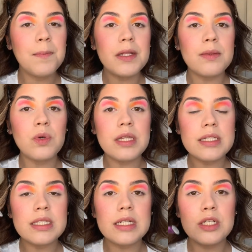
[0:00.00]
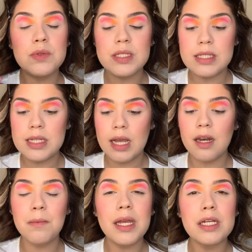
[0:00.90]
But what this is gonna do is it's not
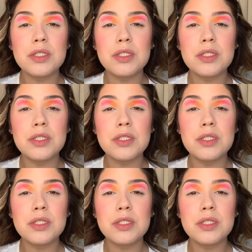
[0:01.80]
gonna make